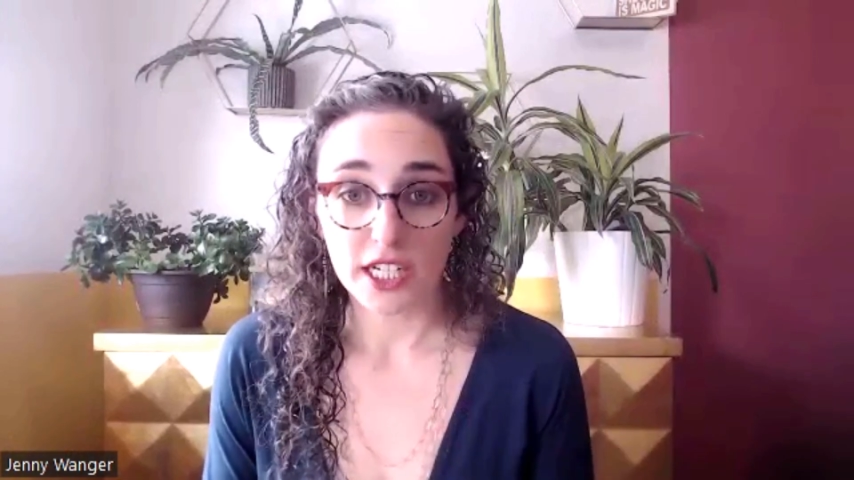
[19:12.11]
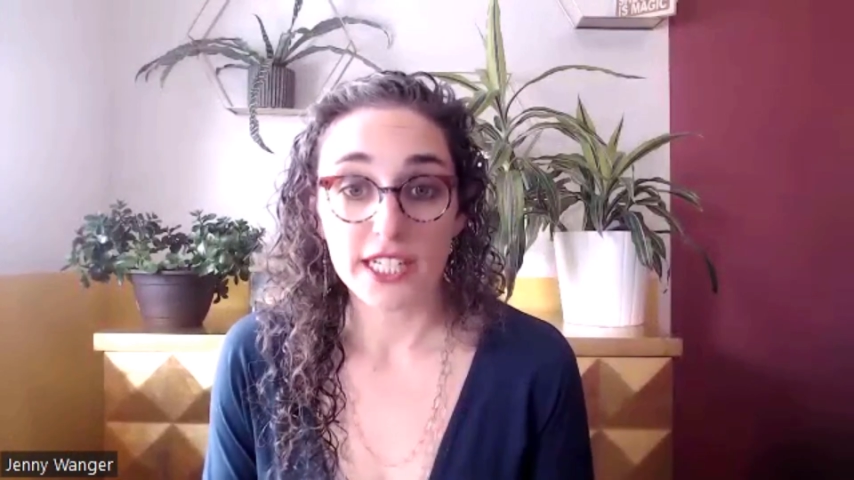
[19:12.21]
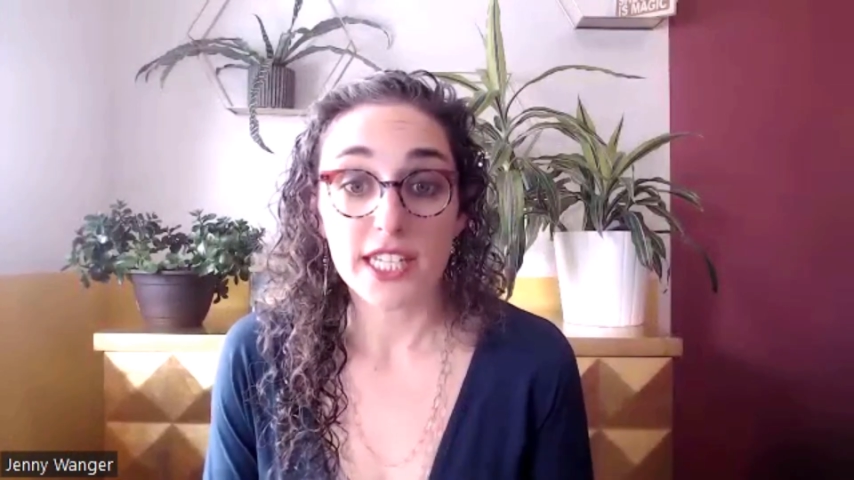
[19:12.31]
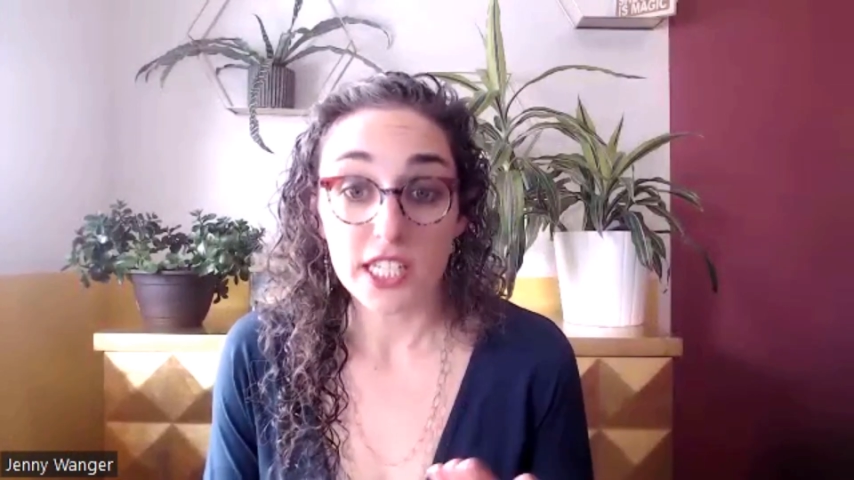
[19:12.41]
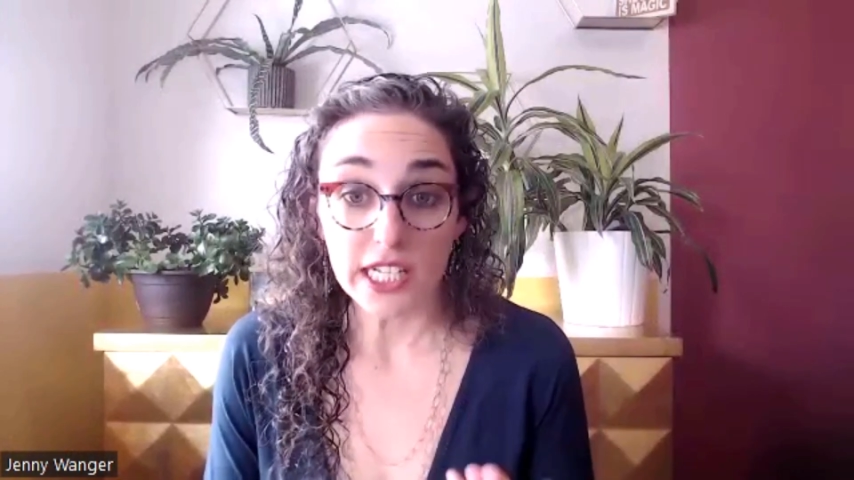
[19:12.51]

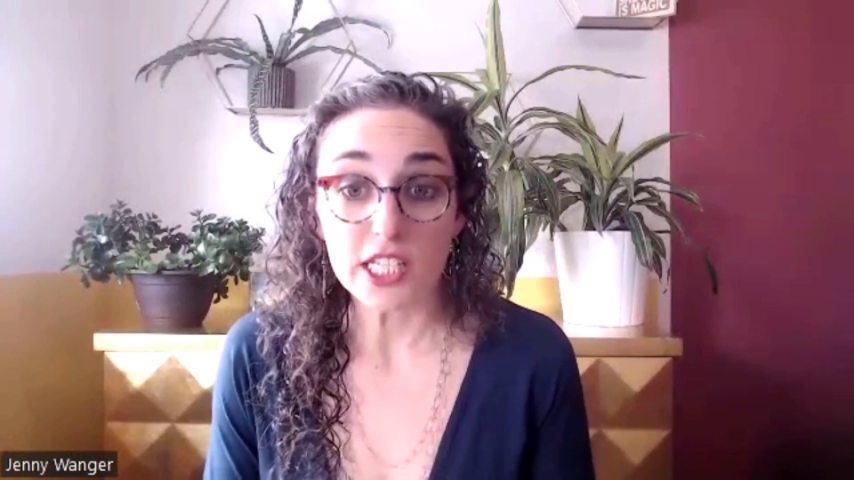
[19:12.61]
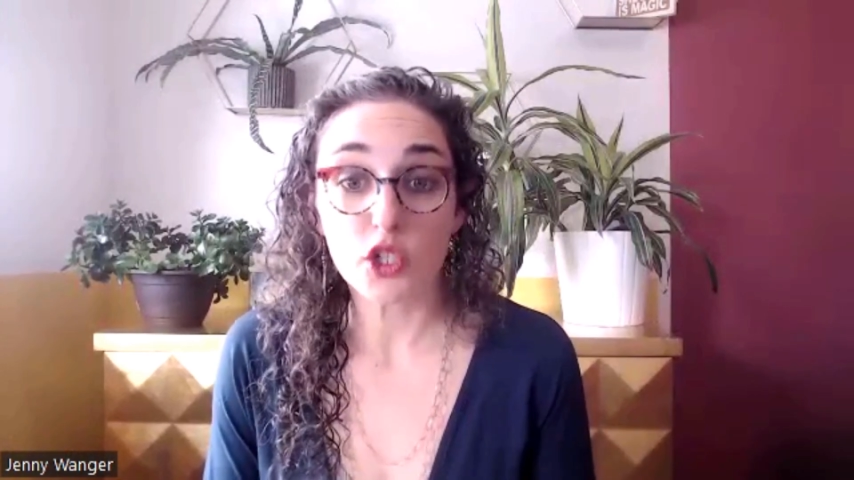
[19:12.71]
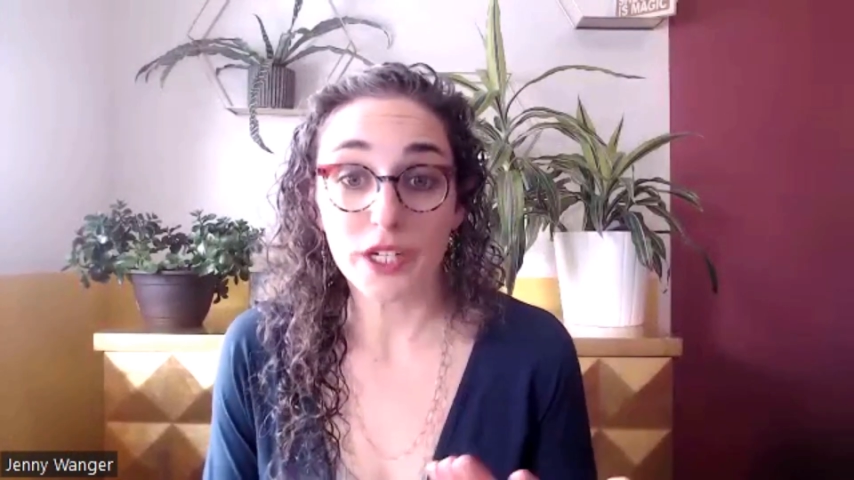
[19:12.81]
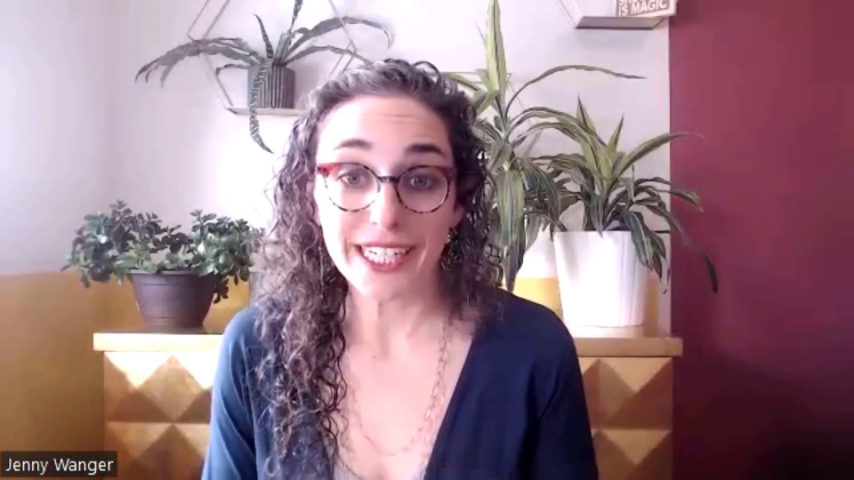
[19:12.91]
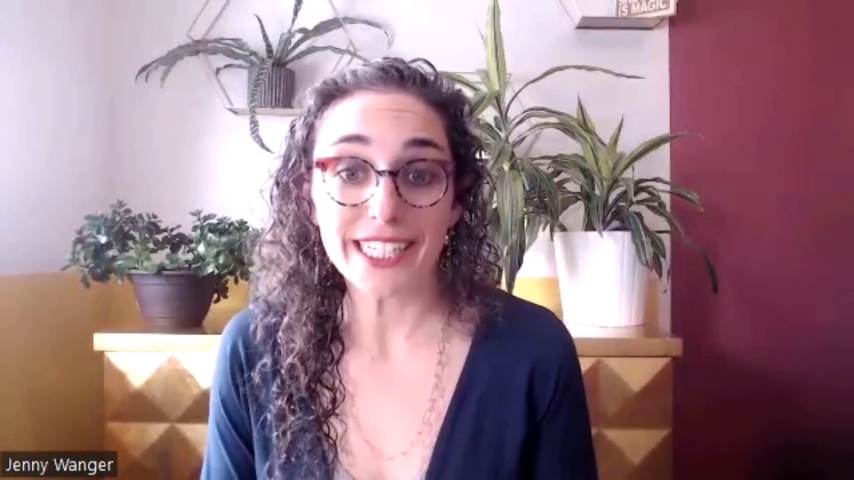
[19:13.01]
it's
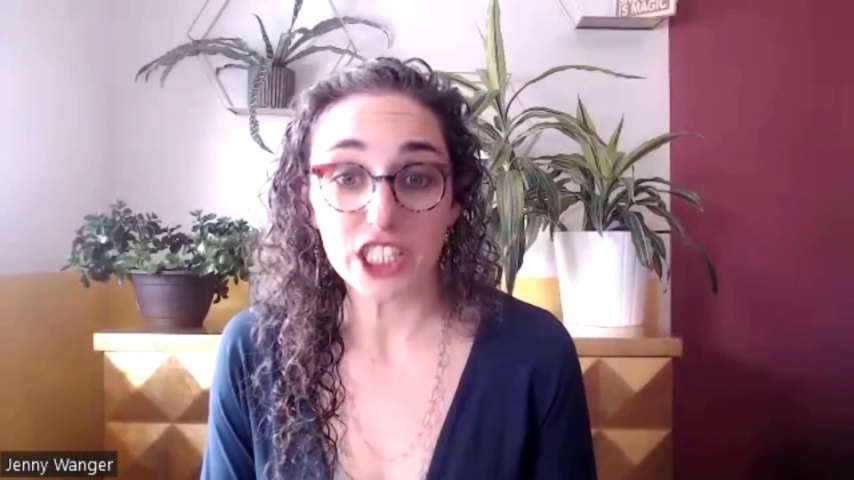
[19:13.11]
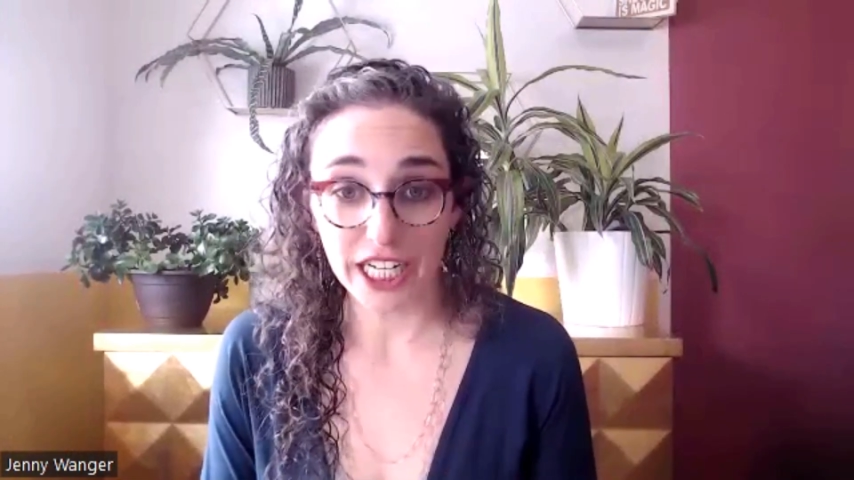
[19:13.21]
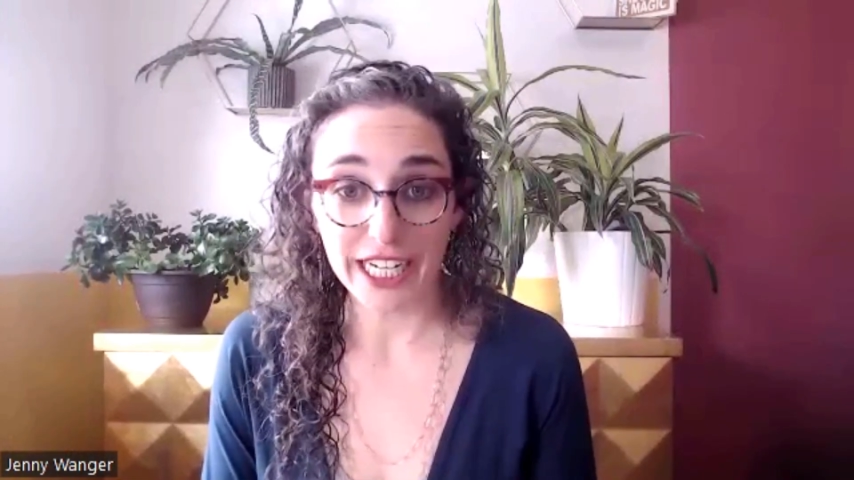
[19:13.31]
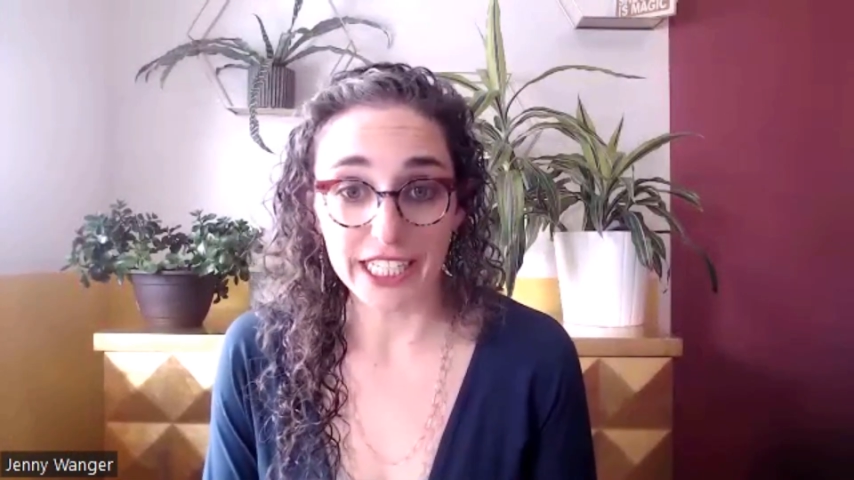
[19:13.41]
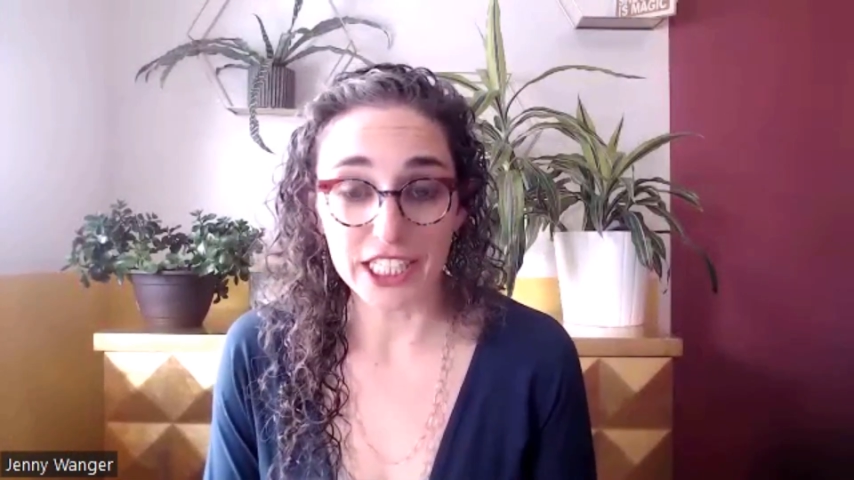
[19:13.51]
creating
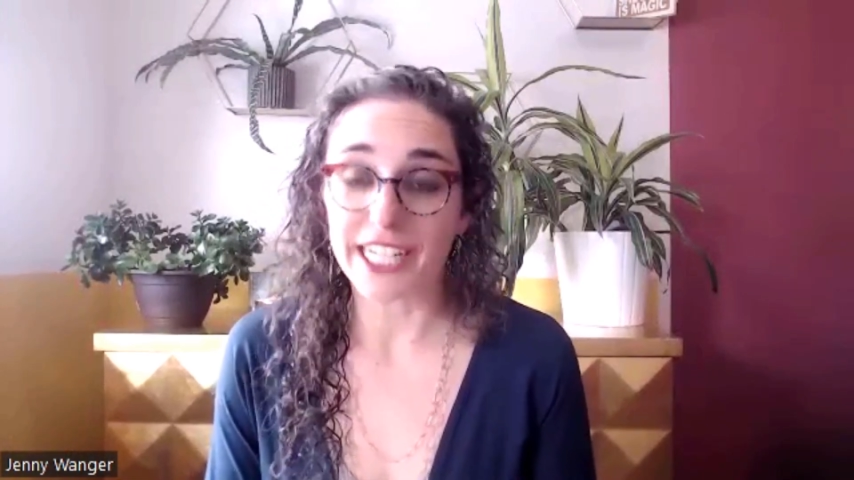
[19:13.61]
change,